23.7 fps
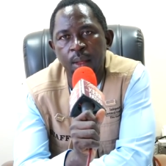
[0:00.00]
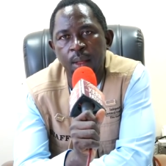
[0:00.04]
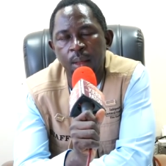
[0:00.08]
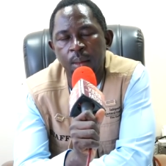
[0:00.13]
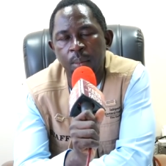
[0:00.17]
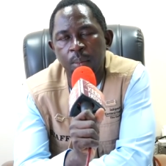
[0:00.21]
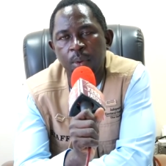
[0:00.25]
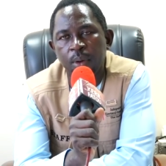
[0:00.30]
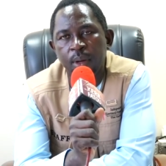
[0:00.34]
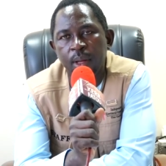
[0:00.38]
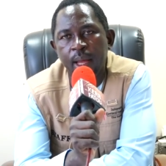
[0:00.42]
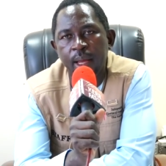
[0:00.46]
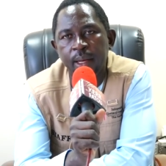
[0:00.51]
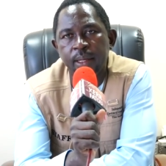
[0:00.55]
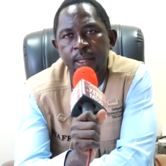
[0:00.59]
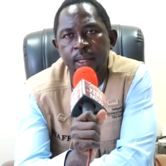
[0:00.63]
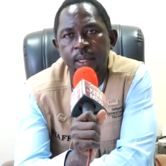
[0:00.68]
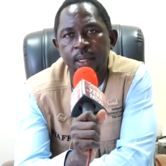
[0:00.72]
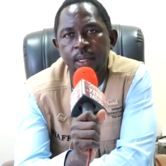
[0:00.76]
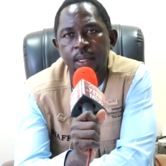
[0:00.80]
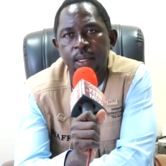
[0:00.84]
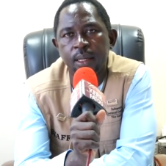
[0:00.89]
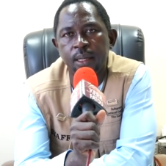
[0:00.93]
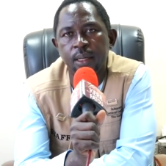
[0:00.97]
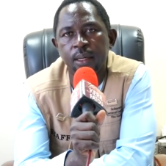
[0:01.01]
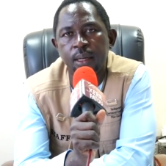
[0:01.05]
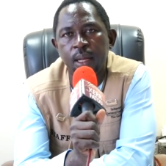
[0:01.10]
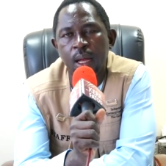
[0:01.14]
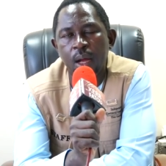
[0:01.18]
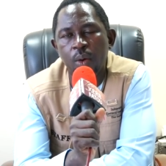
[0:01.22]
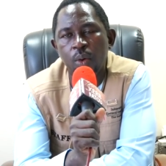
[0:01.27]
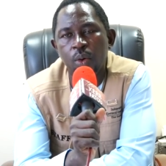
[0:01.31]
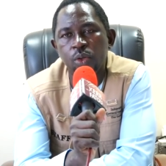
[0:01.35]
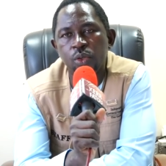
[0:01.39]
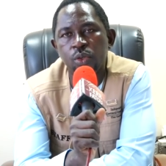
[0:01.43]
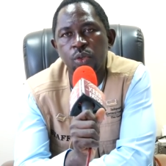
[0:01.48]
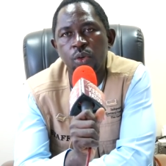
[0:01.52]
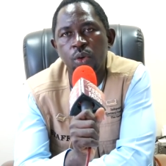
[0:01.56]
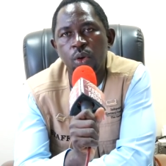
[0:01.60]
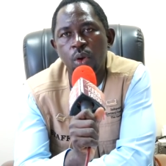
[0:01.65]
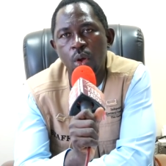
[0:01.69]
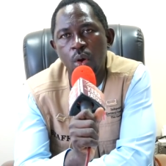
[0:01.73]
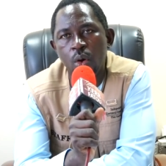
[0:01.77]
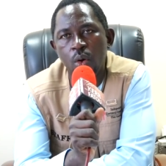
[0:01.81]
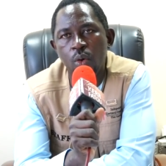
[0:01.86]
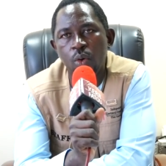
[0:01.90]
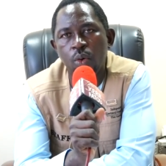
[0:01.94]
but I think there was
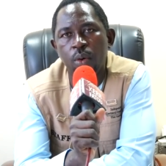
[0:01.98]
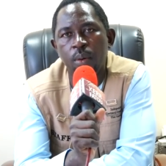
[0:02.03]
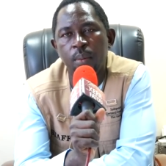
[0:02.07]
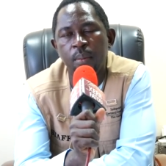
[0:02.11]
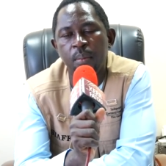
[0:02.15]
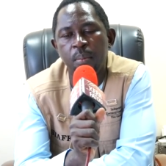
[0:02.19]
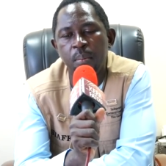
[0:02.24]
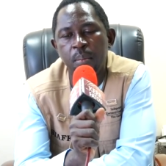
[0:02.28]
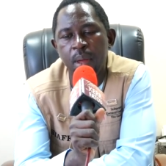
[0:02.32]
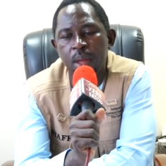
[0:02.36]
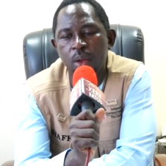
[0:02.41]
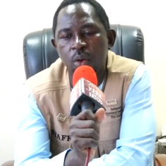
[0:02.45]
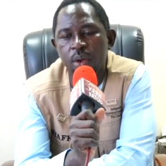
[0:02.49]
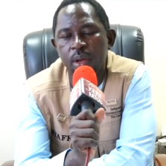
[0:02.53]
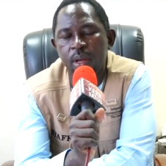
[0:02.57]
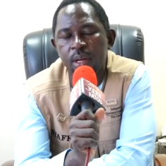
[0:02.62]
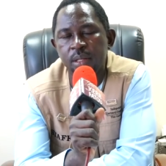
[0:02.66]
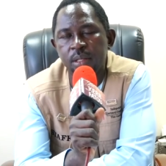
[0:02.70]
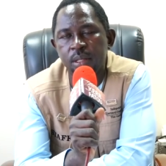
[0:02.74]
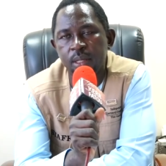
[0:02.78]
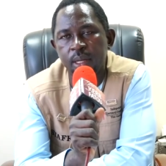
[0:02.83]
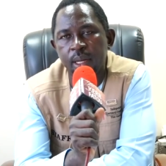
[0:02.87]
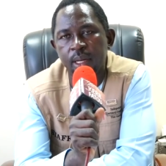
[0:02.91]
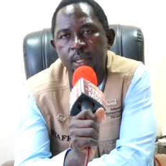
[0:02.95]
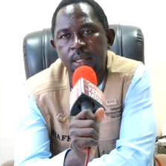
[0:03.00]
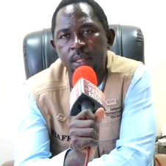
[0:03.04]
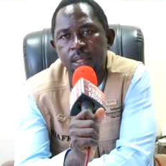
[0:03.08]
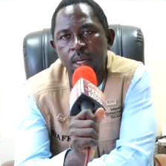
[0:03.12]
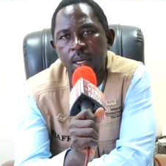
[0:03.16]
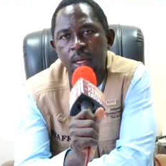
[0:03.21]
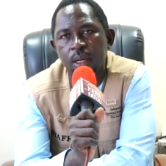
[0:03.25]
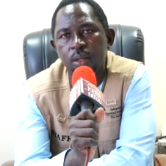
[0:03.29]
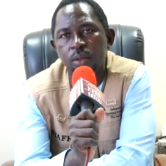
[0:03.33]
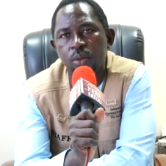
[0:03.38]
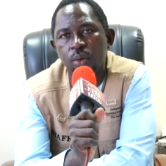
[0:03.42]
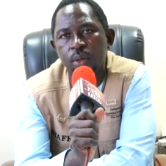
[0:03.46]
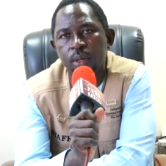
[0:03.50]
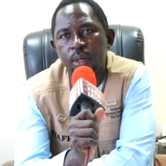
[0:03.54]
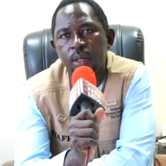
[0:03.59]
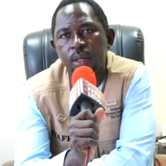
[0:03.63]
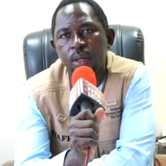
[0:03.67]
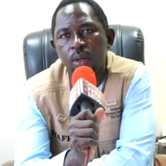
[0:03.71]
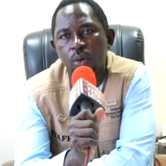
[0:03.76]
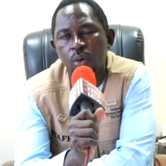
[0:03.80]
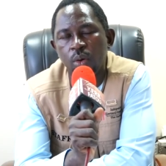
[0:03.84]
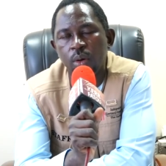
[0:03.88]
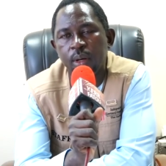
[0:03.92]
no major incident
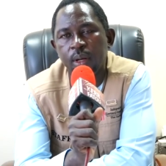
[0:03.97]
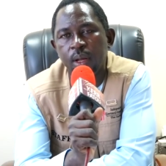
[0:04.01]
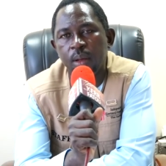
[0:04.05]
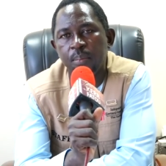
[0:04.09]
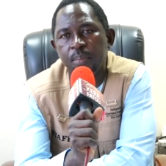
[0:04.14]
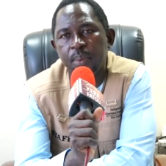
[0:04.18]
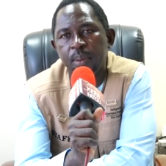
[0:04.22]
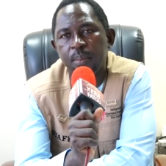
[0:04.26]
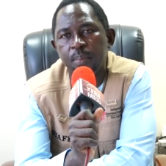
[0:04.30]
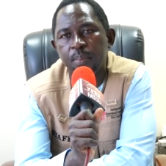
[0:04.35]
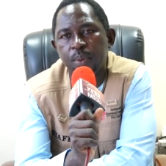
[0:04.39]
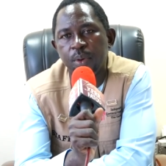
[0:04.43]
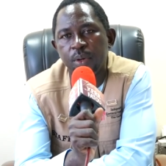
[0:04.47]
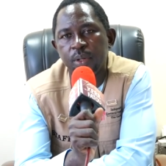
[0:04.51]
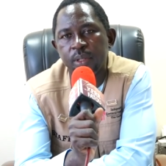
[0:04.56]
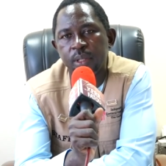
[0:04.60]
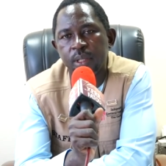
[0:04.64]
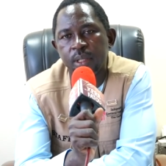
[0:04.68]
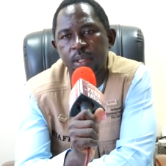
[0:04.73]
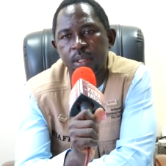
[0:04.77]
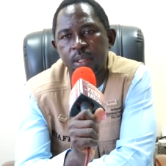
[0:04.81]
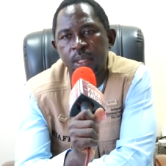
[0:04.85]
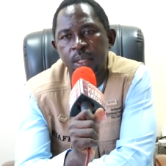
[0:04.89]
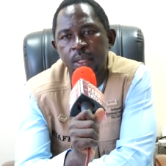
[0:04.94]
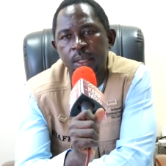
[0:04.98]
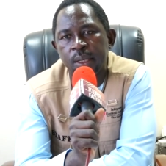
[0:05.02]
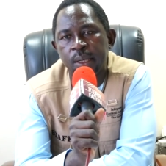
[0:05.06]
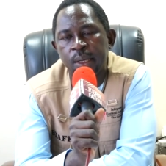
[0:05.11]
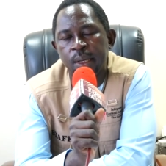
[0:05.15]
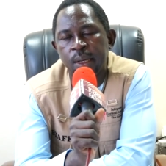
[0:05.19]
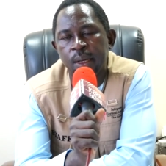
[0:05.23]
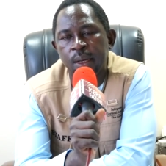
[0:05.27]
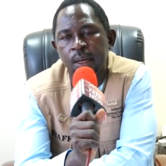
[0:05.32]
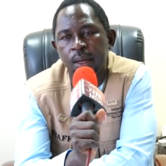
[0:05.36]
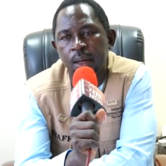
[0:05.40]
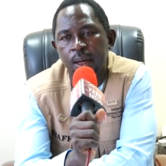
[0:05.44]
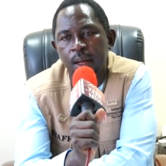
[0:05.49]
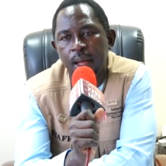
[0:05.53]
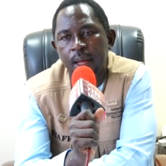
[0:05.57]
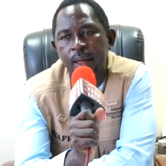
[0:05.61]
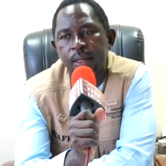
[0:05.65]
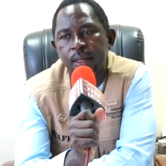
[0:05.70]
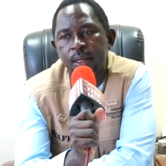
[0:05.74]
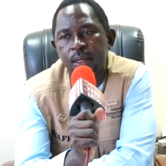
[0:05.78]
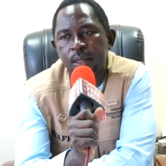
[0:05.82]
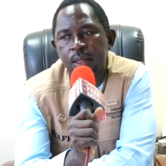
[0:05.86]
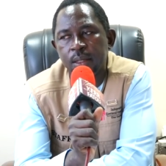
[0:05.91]
during the whole campaign process.
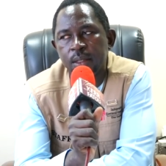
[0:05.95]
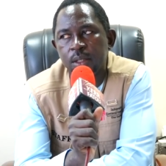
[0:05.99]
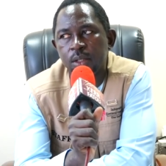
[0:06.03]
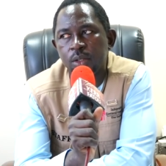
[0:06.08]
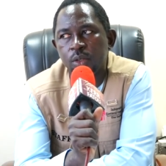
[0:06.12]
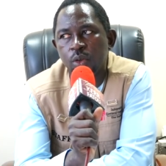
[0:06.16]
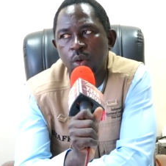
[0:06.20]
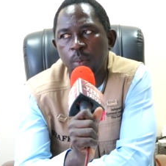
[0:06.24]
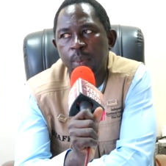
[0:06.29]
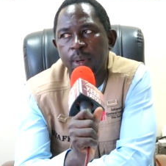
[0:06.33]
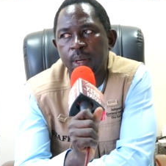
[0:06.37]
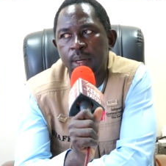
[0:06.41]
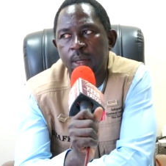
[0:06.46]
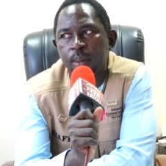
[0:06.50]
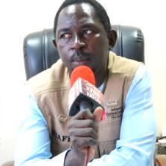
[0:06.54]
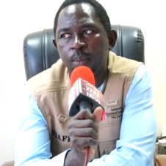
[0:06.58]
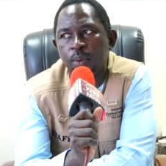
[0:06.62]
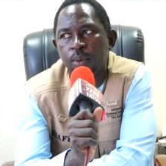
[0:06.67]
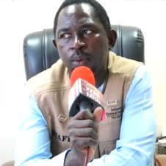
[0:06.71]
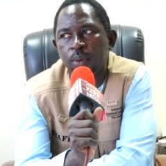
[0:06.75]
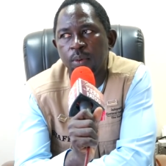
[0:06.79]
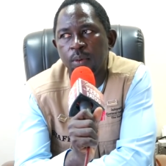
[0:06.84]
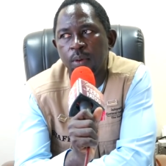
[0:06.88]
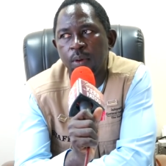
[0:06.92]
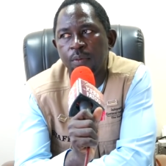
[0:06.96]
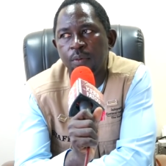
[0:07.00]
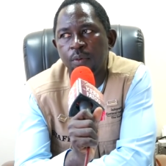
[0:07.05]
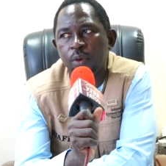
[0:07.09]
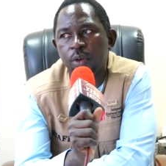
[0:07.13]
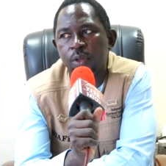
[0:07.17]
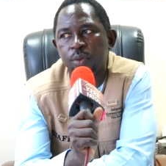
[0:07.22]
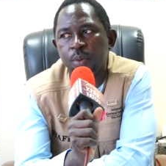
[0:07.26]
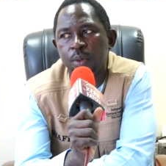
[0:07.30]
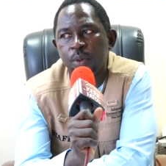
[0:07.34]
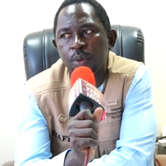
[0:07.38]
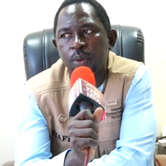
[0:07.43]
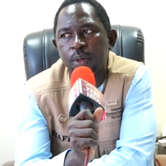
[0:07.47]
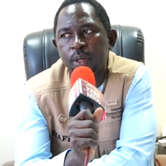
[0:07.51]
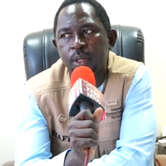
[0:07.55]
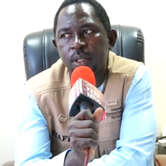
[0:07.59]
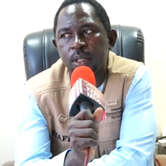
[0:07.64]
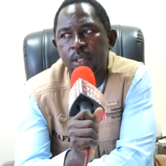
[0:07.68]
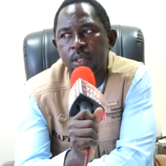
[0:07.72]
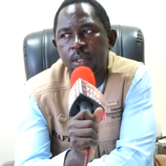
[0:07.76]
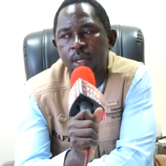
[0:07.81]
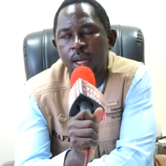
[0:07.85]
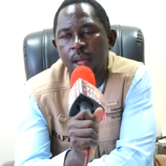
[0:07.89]
I think this is commendable. Of course, we know
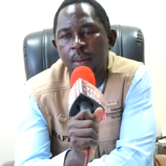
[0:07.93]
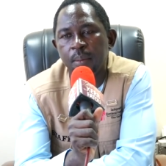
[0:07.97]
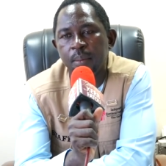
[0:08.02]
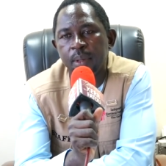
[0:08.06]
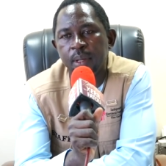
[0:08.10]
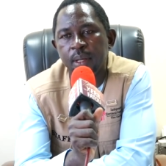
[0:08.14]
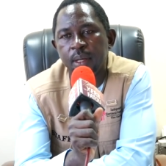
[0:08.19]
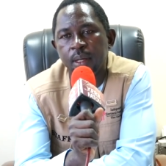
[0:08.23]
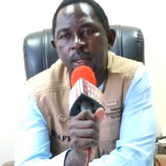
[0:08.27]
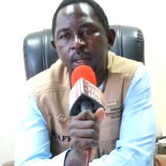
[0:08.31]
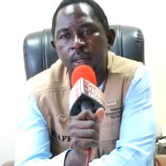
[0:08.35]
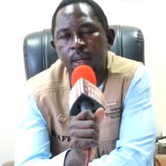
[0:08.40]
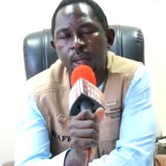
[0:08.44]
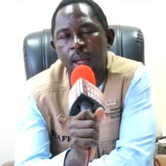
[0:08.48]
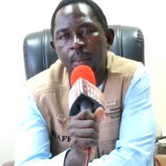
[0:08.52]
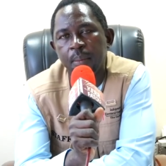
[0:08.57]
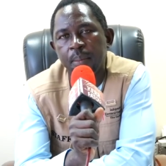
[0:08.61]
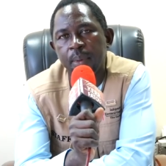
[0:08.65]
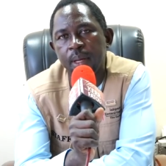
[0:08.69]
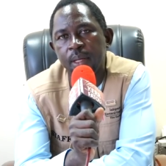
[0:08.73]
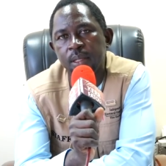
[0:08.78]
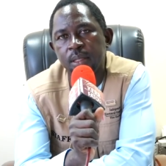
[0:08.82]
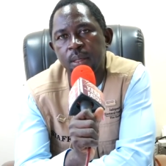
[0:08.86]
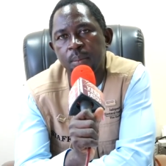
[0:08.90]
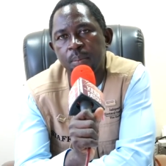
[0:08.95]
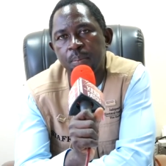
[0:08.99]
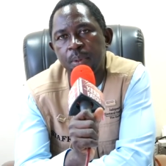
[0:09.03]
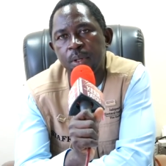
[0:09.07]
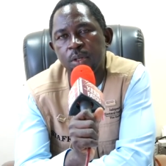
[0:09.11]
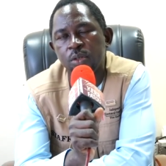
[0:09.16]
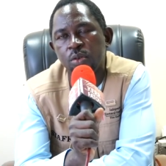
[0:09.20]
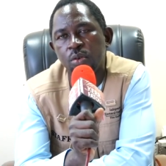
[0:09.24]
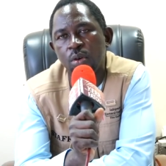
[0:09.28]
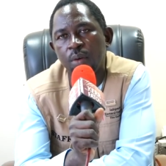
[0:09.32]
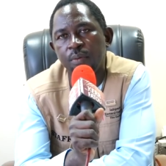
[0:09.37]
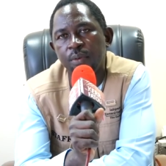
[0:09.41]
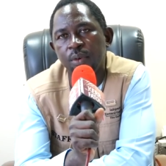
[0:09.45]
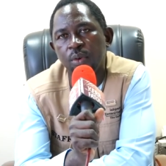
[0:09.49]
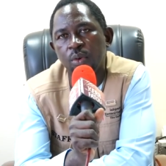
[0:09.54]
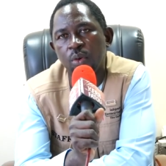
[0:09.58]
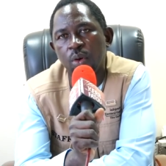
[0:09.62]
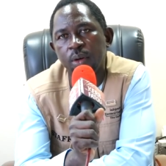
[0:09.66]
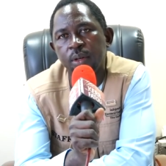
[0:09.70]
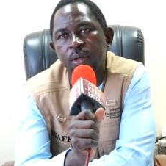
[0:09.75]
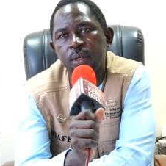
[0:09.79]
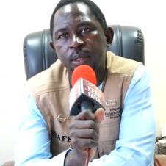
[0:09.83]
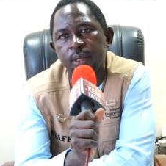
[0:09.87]
this is Gambia. Gambia is a peace-loving
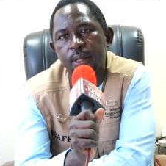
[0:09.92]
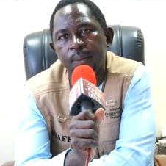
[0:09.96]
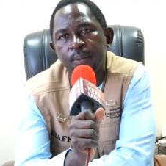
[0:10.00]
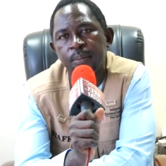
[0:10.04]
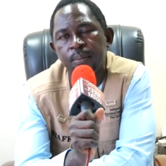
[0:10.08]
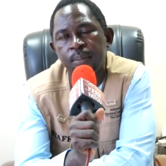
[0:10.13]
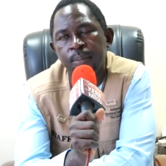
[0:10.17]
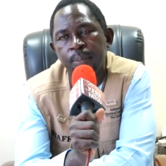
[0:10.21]
country.